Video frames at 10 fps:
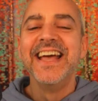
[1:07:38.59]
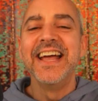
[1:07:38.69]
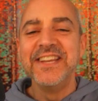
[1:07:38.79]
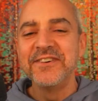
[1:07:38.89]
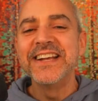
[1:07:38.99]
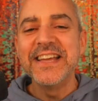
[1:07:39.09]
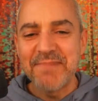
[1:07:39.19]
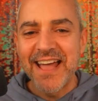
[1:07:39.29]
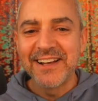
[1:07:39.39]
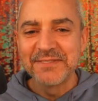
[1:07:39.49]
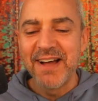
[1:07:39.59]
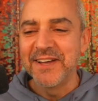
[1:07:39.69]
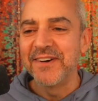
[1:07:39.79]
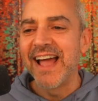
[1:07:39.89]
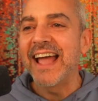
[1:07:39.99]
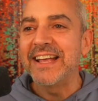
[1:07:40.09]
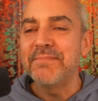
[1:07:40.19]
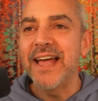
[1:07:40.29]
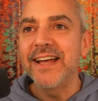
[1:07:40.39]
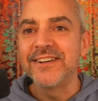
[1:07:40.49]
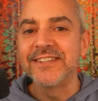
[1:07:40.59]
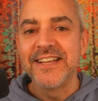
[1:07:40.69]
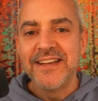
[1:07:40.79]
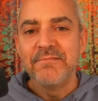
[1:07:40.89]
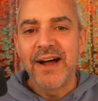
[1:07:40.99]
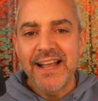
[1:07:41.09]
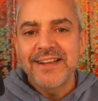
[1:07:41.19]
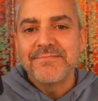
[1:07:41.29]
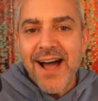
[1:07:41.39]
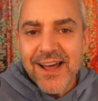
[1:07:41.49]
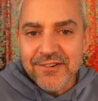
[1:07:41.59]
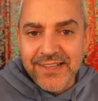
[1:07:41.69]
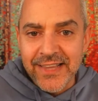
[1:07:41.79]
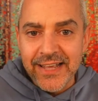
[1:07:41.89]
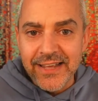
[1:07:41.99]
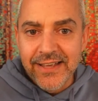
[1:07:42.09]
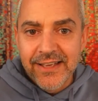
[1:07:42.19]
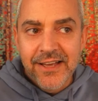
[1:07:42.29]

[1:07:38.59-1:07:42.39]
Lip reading: And you can eat bagels, by the way. I eat bagels, but I eat them moderately.